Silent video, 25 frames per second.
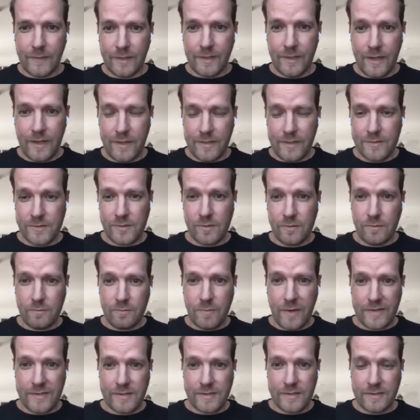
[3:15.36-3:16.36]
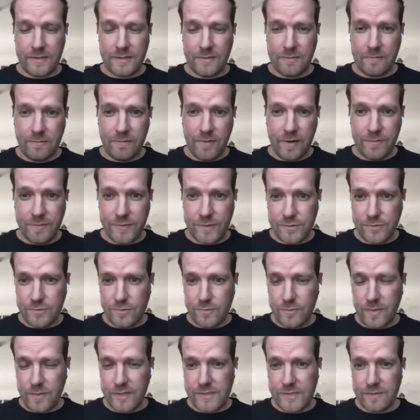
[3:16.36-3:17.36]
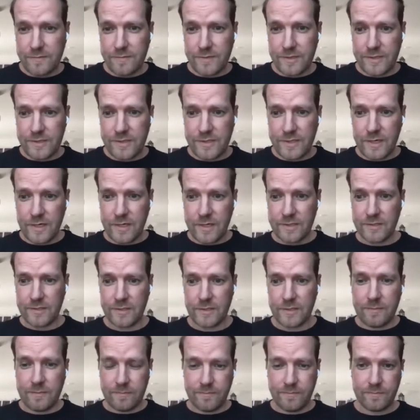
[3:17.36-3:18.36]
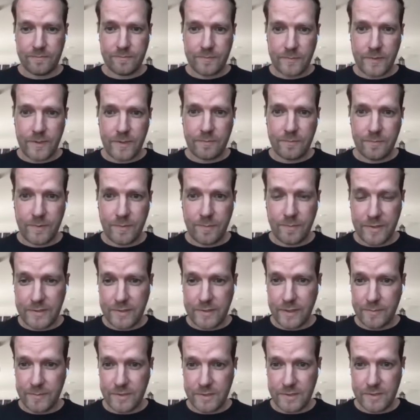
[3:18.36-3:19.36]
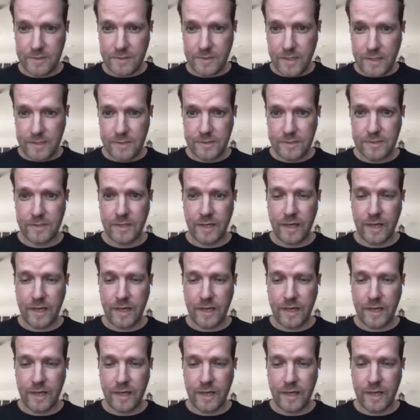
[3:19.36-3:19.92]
Yeah, so basically, roughly 2 months after I started, the pandemic started,